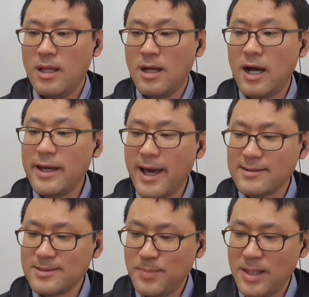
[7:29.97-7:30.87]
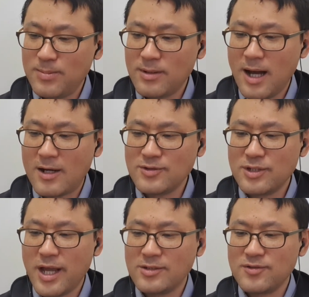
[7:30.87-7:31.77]
I asked people how to
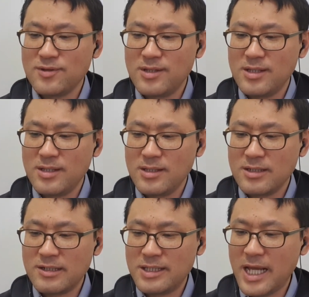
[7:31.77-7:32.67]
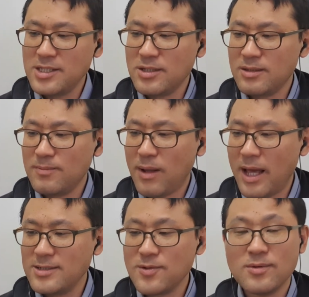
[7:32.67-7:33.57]
get to the credential
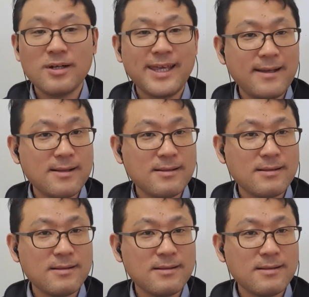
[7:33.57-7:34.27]
place on the hill.